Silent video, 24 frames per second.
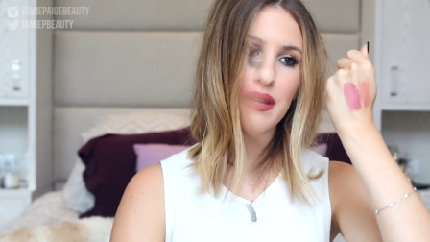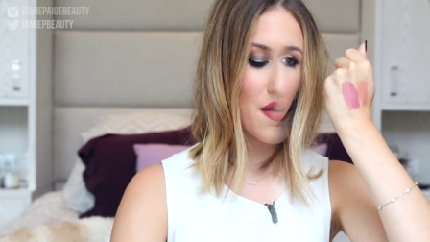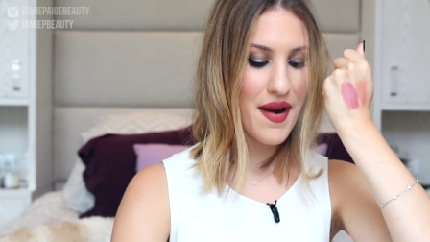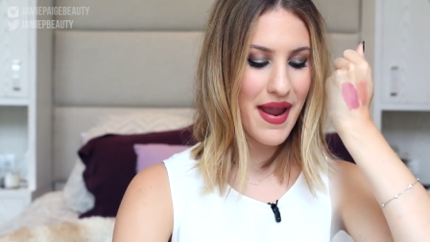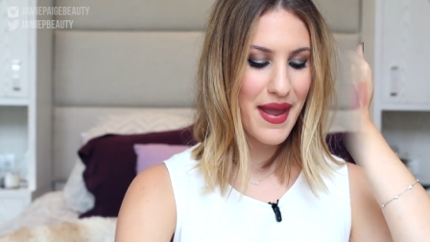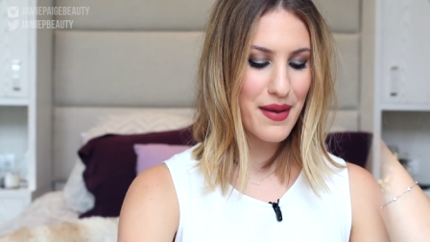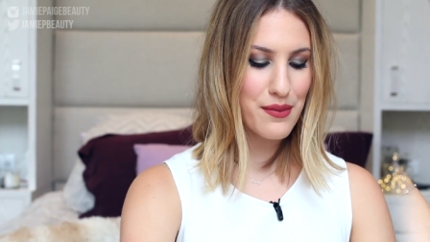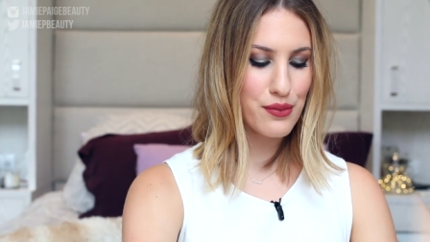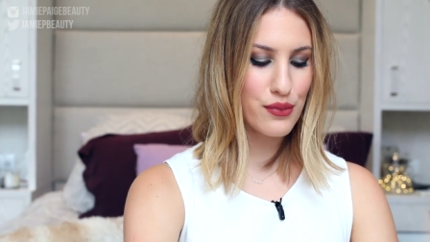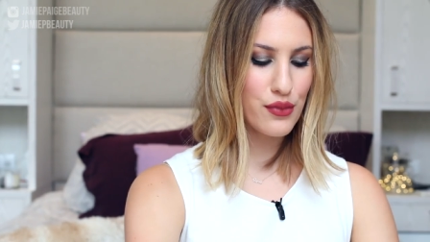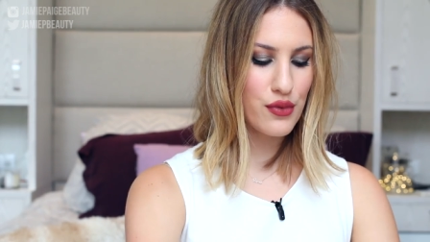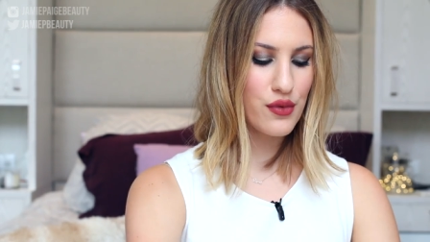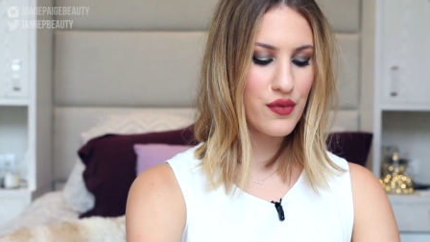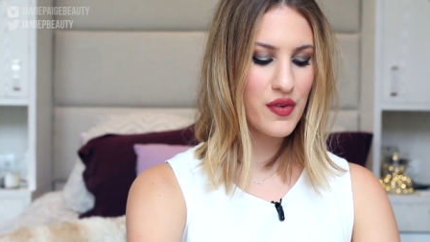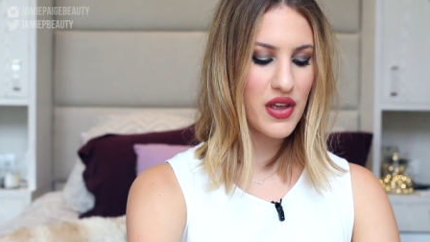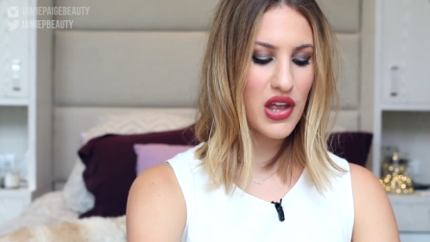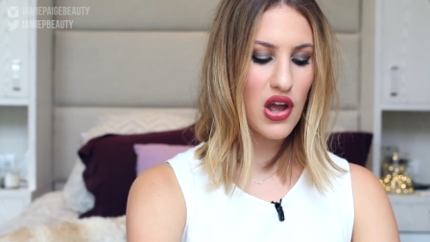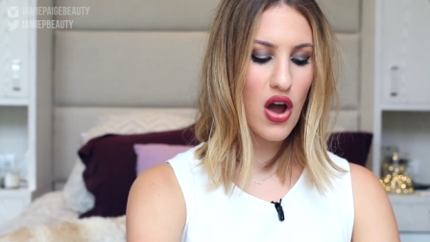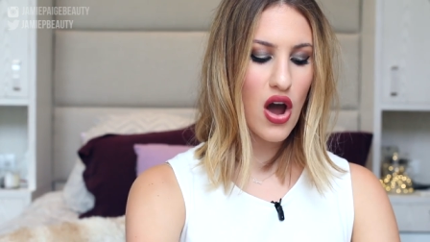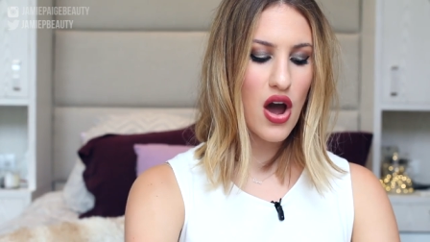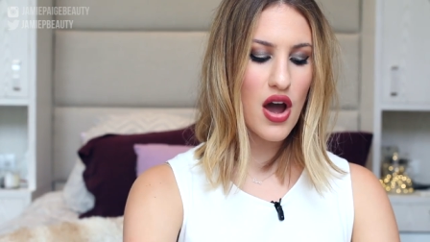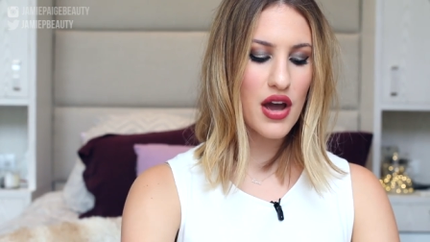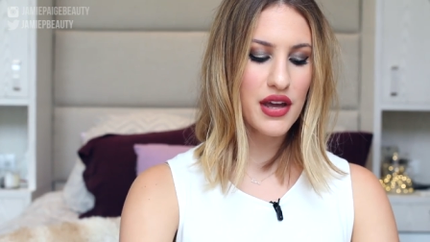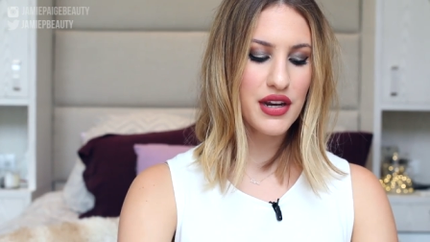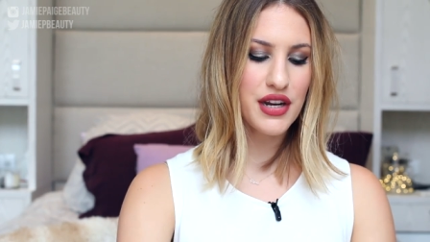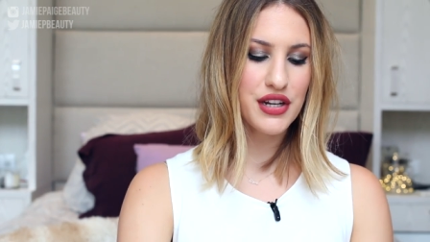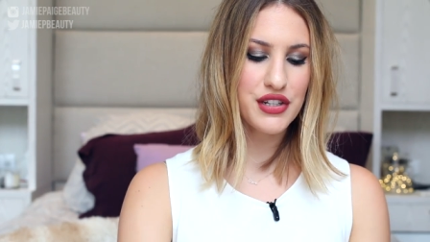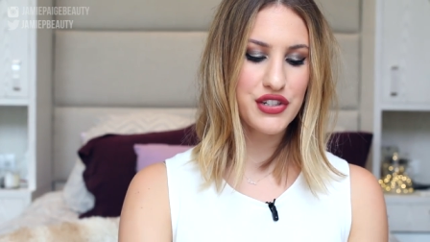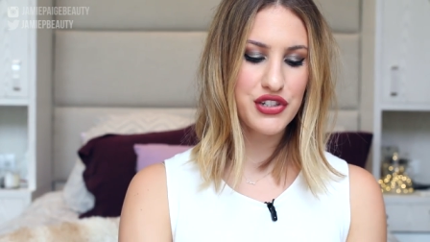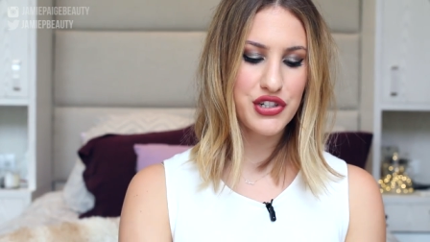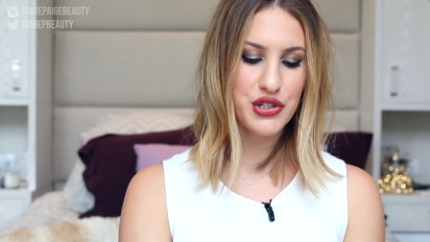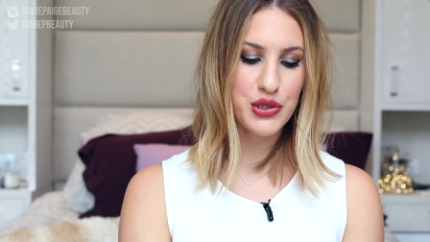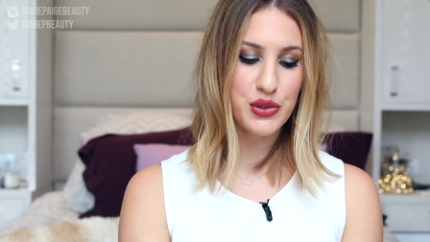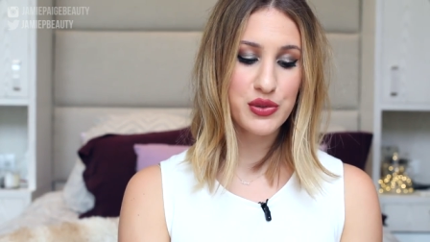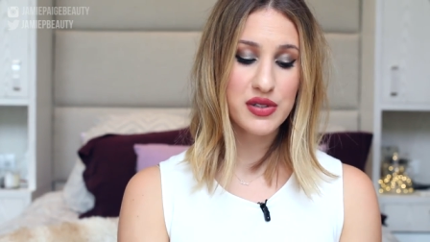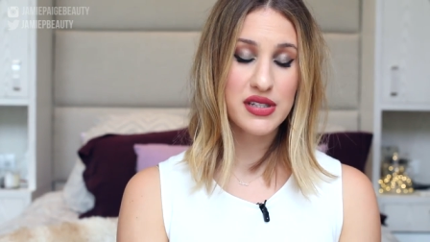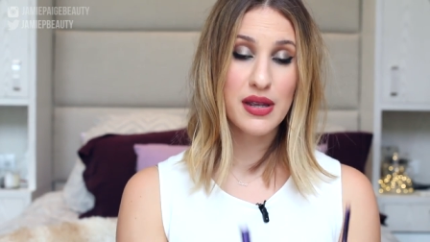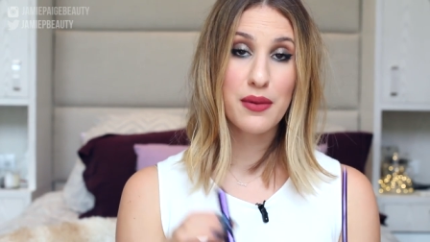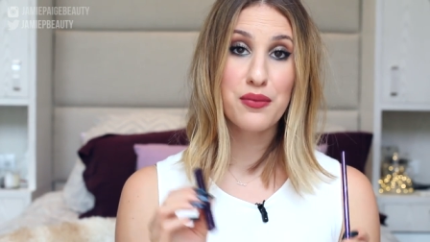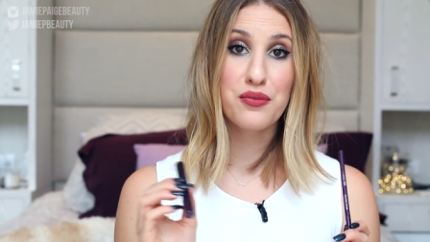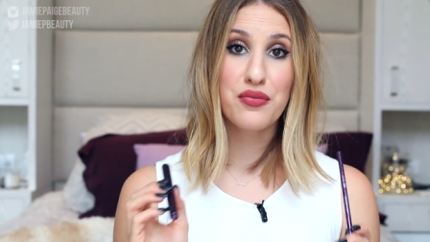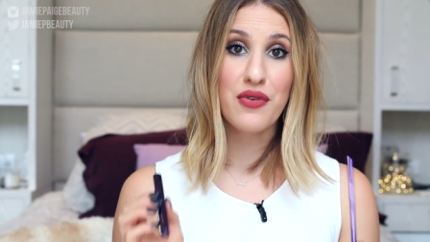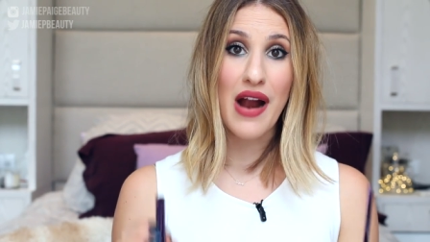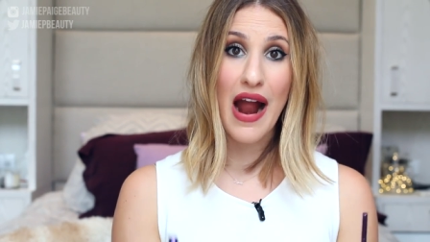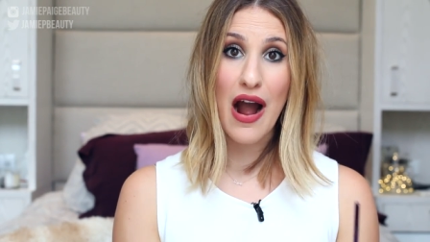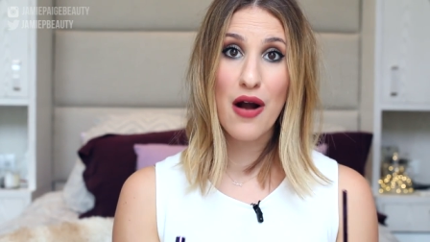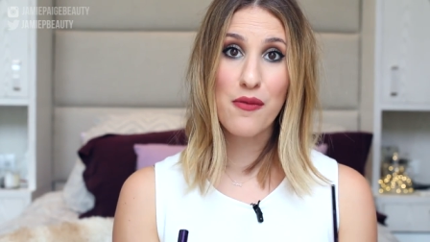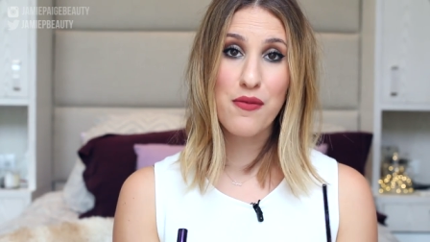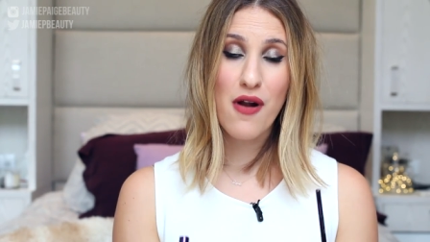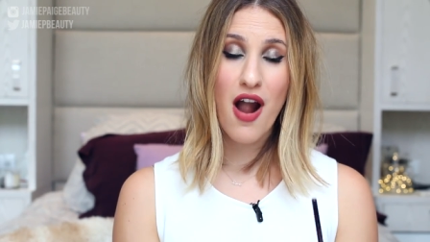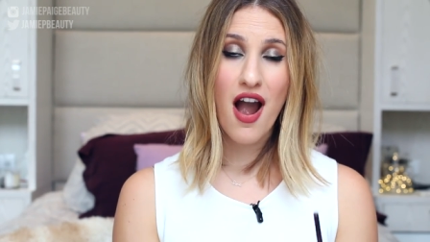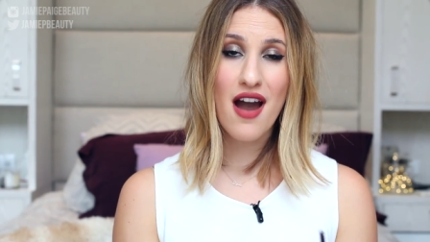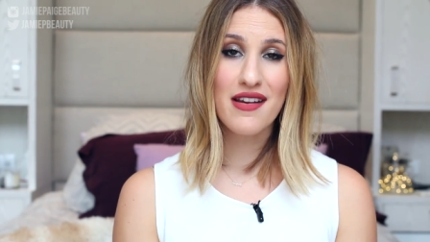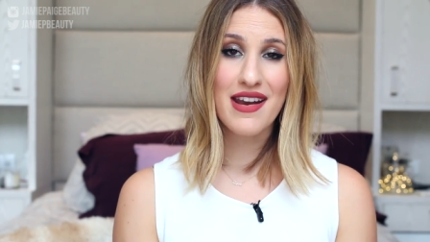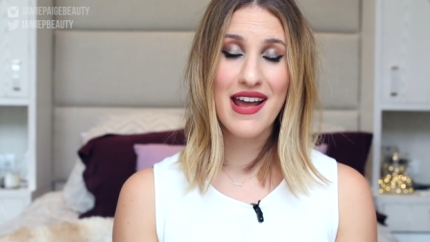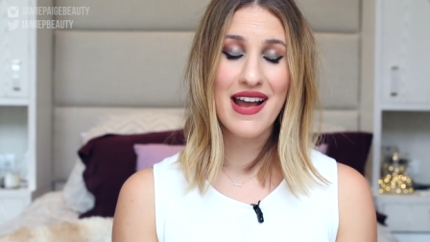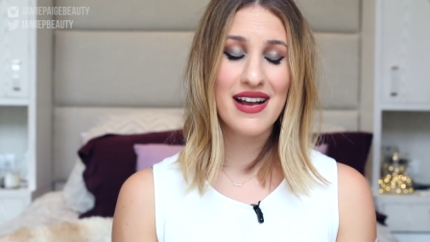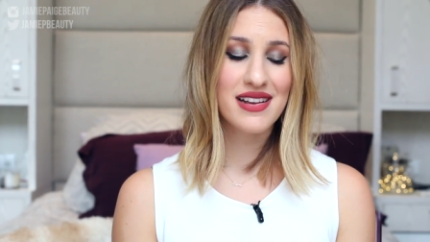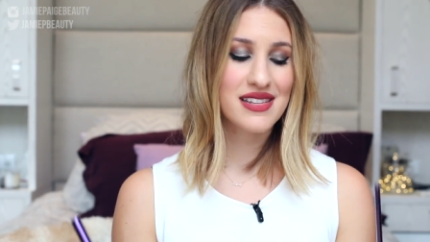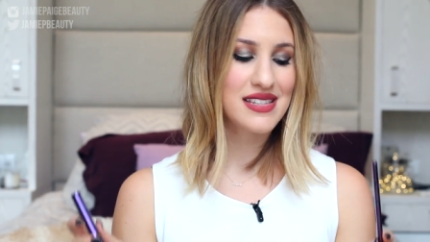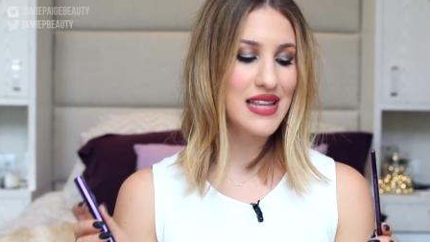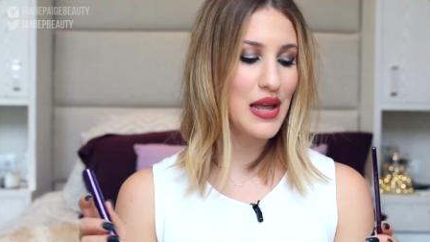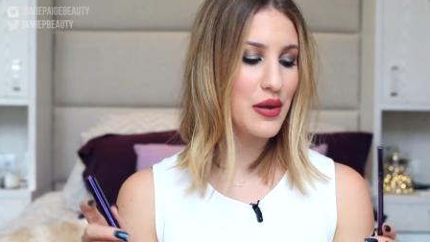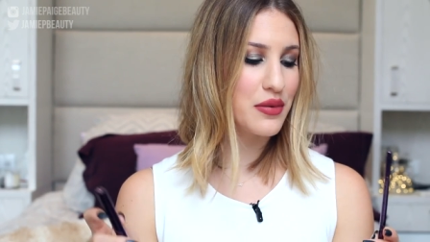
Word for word: All right, moving on to some brow products.